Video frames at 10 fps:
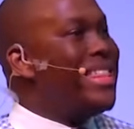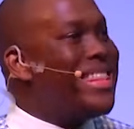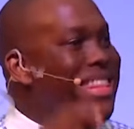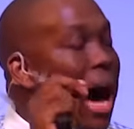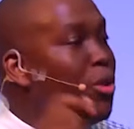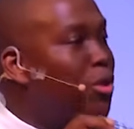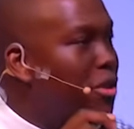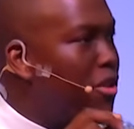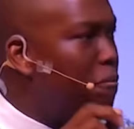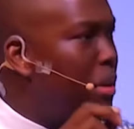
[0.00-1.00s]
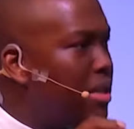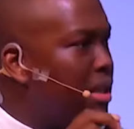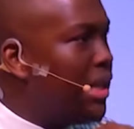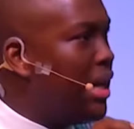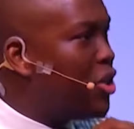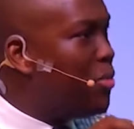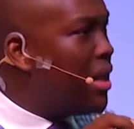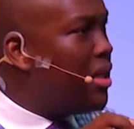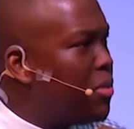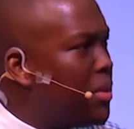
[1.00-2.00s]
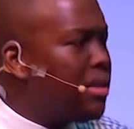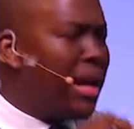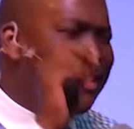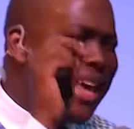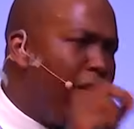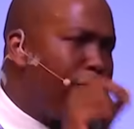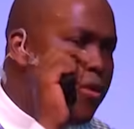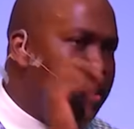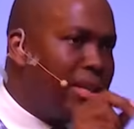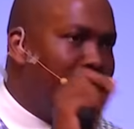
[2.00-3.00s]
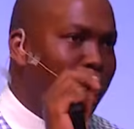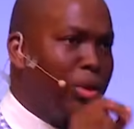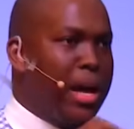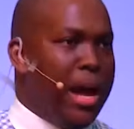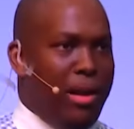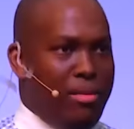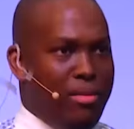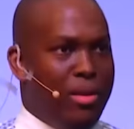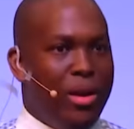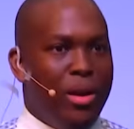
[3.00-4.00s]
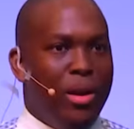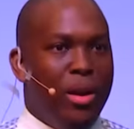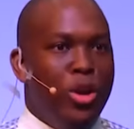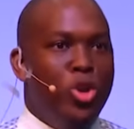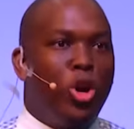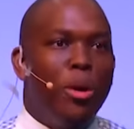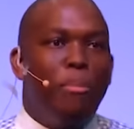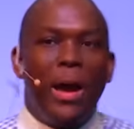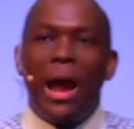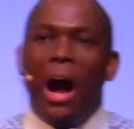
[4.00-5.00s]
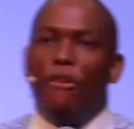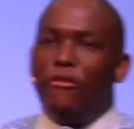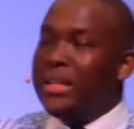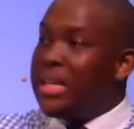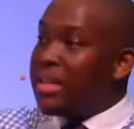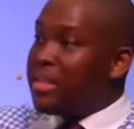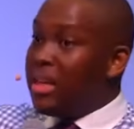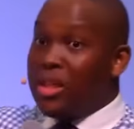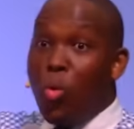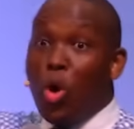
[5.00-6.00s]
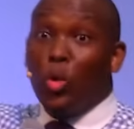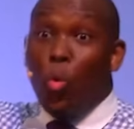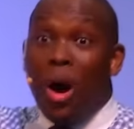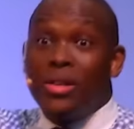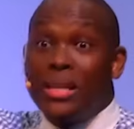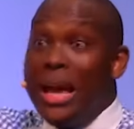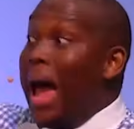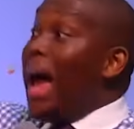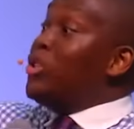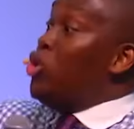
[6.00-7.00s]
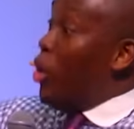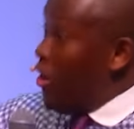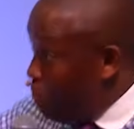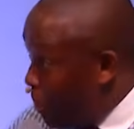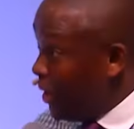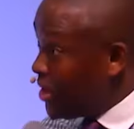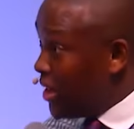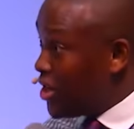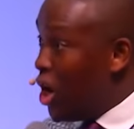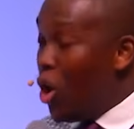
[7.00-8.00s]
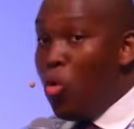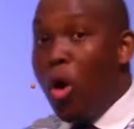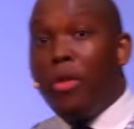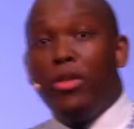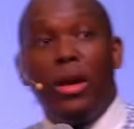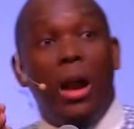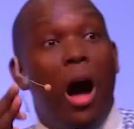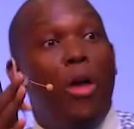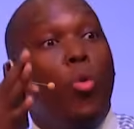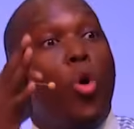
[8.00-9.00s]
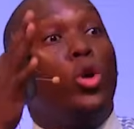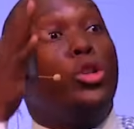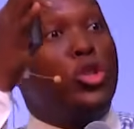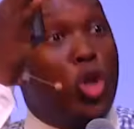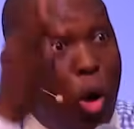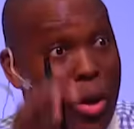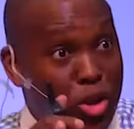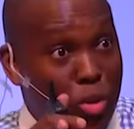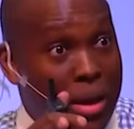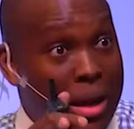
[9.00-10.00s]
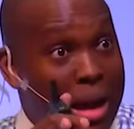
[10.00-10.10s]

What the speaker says: Thousands of business leaders make these mistakes every single day. You compare how fantastic the world was as you have built it rather than how the world is going to be